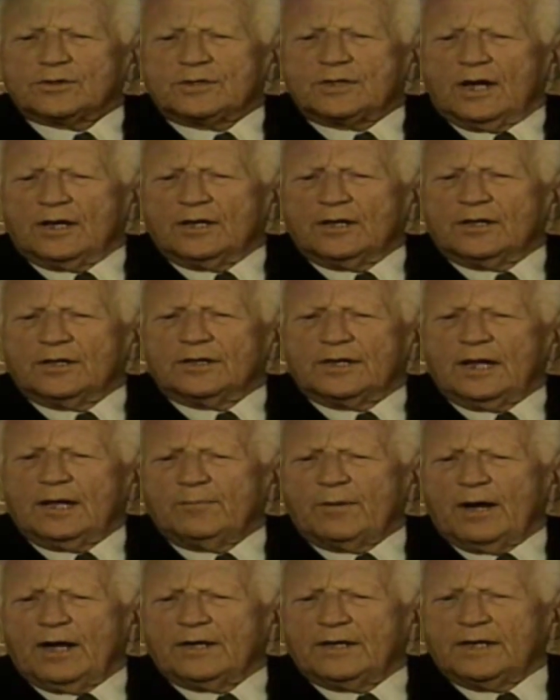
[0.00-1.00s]
That was
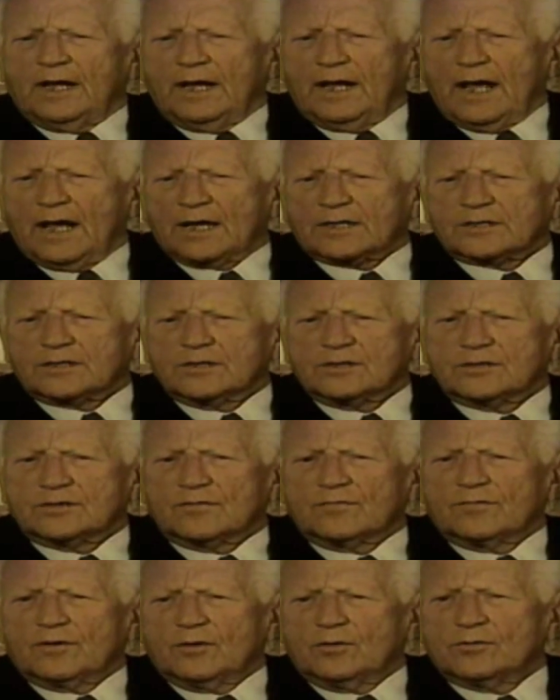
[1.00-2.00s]
done in the day-by-day
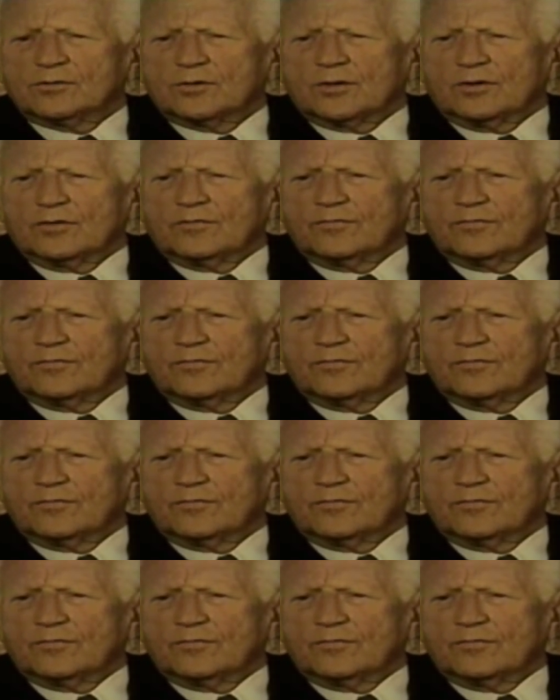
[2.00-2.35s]
actions of